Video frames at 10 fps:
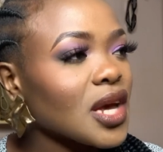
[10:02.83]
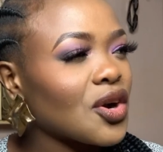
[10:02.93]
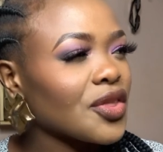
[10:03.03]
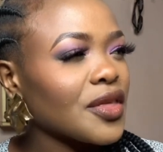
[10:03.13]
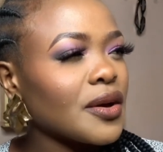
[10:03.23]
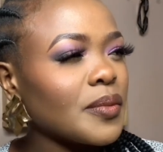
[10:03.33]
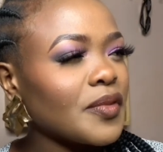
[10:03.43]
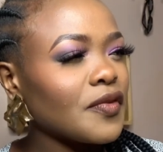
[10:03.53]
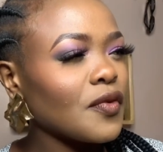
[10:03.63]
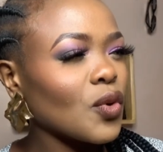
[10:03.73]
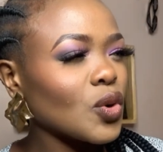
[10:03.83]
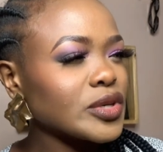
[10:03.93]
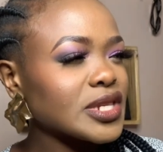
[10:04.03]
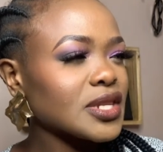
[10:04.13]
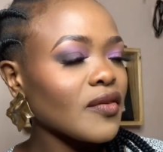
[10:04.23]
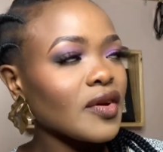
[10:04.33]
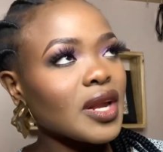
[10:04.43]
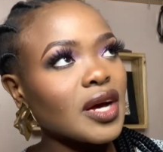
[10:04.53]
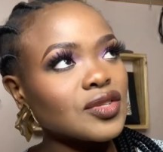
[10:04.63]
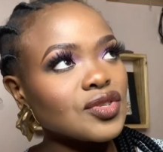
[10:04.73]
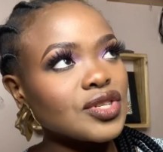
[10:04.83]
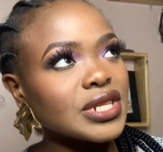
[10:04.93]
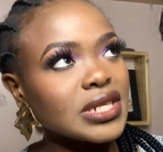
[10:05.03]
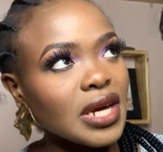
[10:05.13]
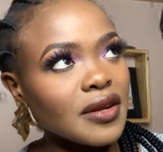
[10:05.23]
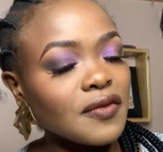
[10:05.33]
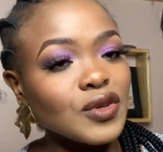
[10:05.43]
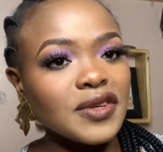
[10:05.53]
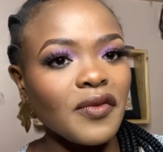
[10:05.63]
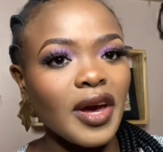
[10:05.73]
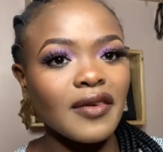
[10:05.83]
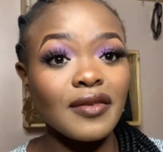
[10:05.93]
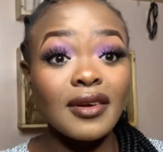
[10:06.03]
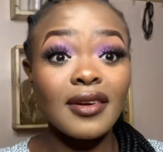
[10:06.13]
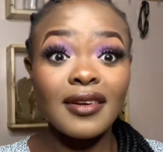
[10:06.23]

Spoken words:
I got them for 745.